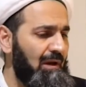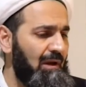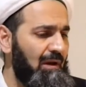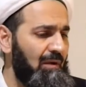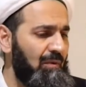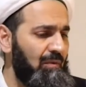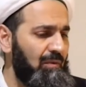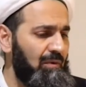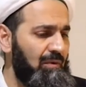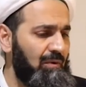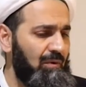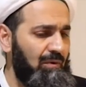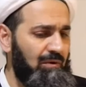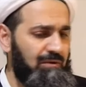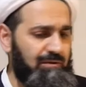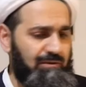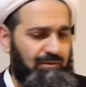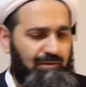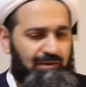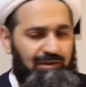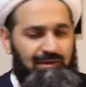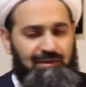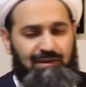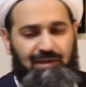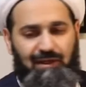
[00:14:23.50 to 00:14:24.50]
We're also
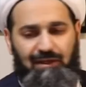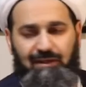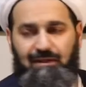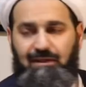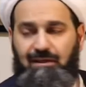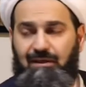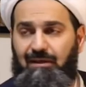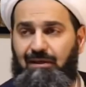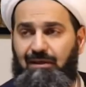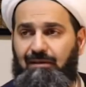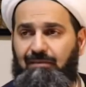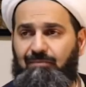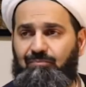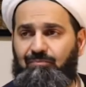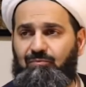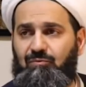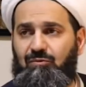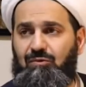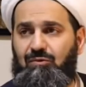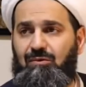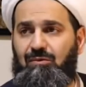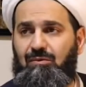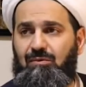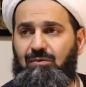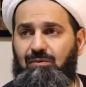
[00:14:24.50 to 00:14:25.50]
intending
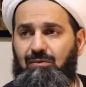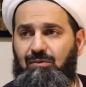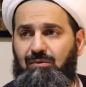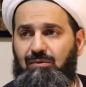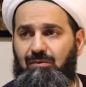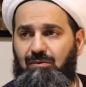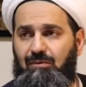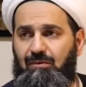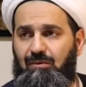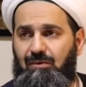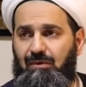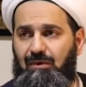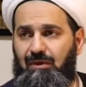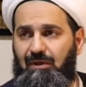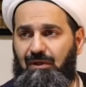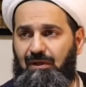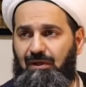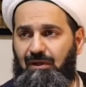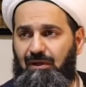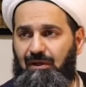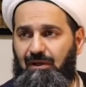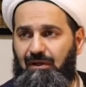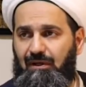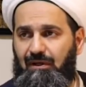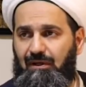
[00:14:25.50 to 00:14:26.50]

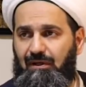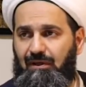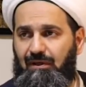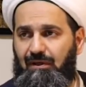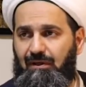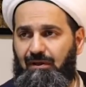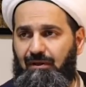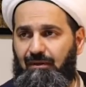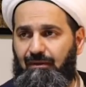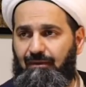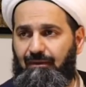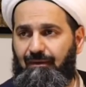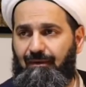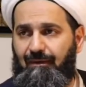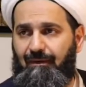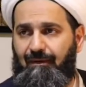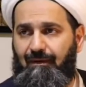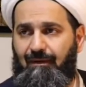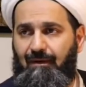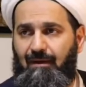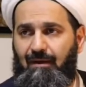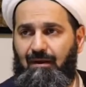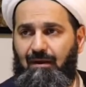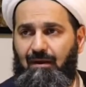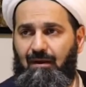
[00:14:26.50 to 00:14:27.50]
to
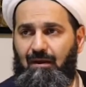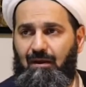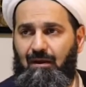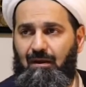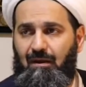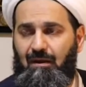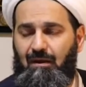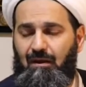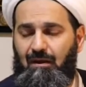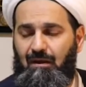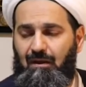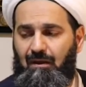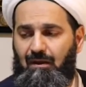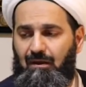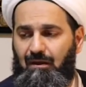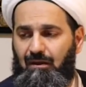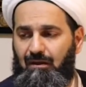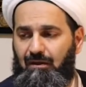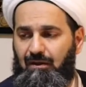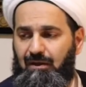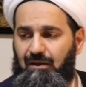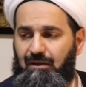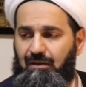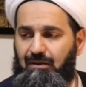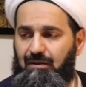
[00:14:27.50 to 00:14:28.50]

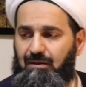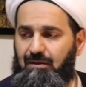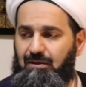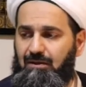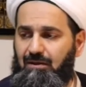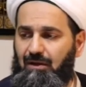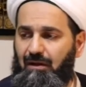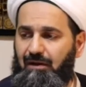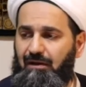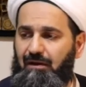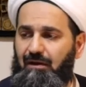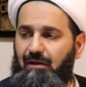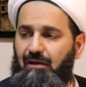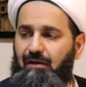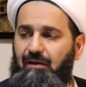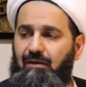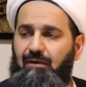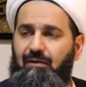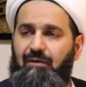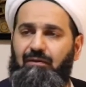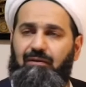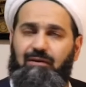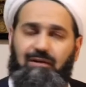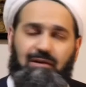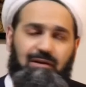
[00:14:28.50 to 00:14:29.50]
read the sharh,
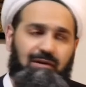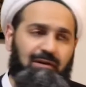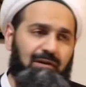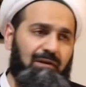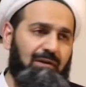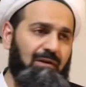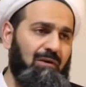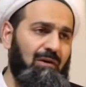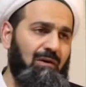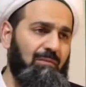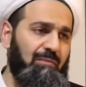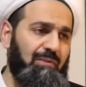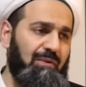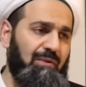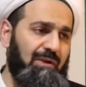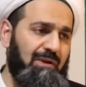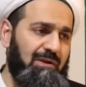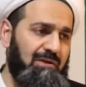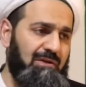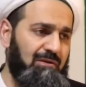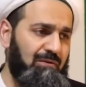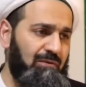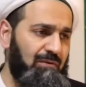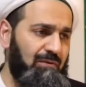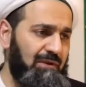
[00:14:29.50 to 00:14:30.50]
the
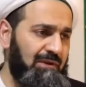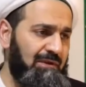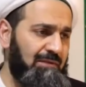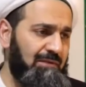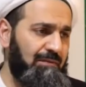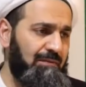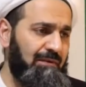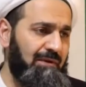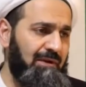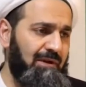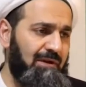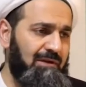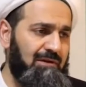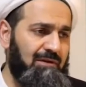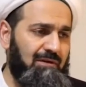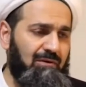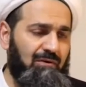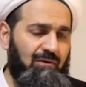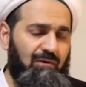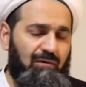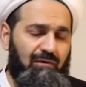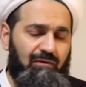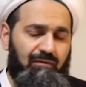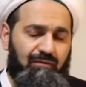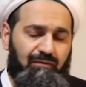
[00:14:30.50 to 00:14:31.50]
compilation or explanation
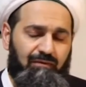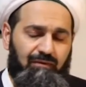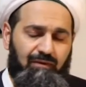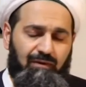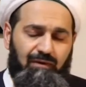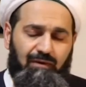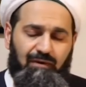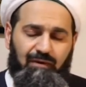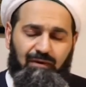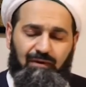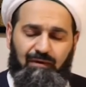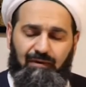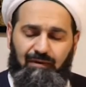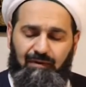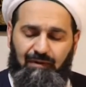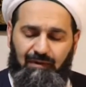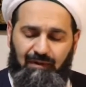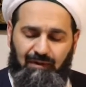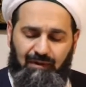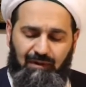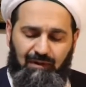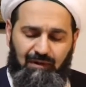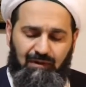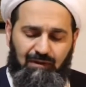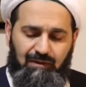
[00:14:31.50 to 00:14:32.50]
of
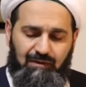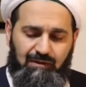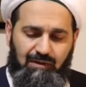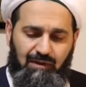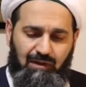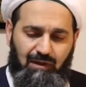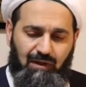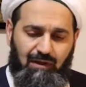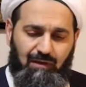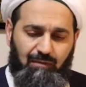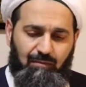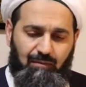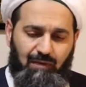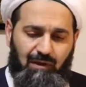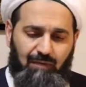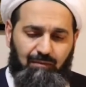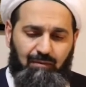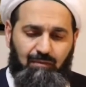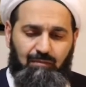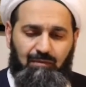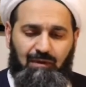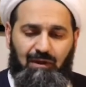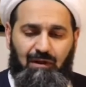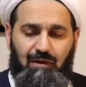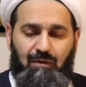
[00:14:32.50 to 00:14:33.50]
Sheikh
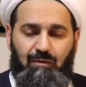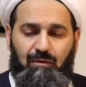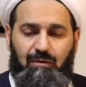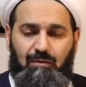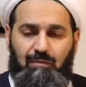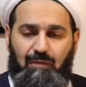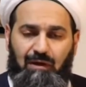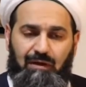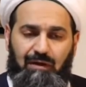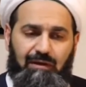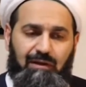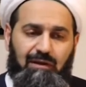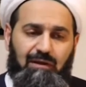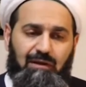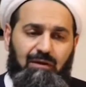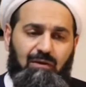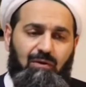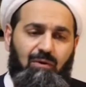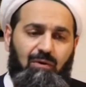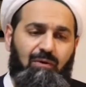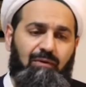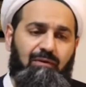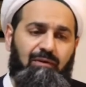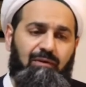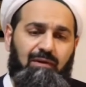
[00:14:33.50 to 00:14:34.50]
Muhammad bin Alawi al-Maliki
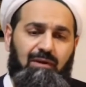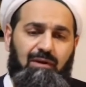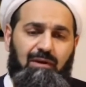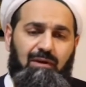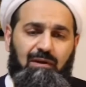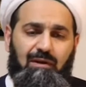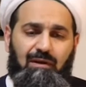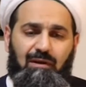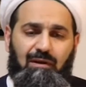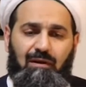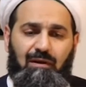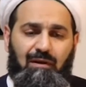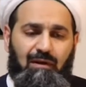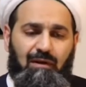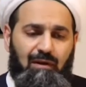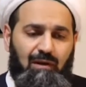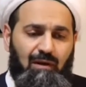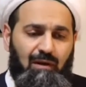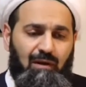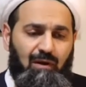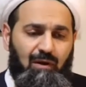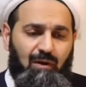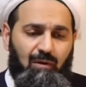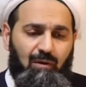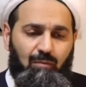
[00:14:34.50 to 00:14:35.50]
on the
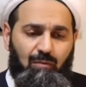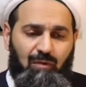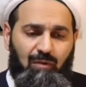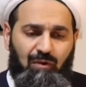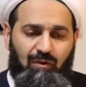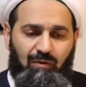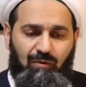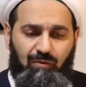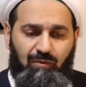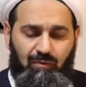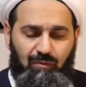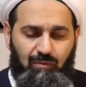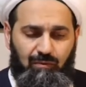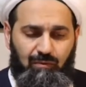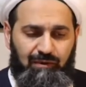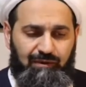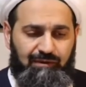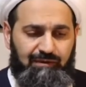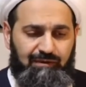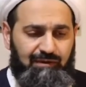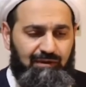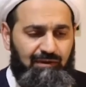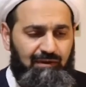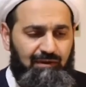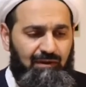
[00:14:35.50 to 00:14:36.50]

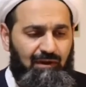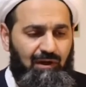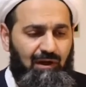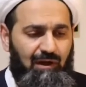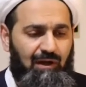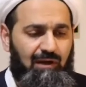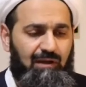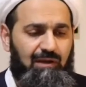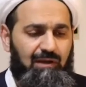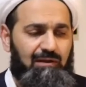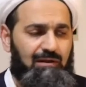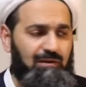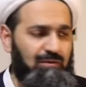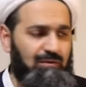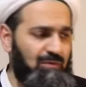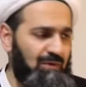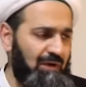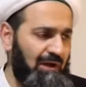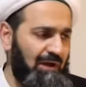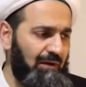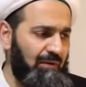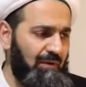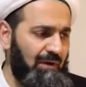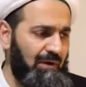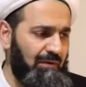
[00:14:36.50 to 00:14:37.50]
manzumat aqidatul
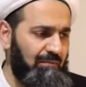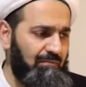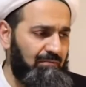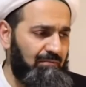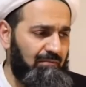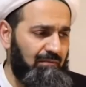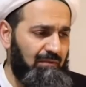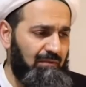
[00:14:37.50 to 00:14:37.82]
awam,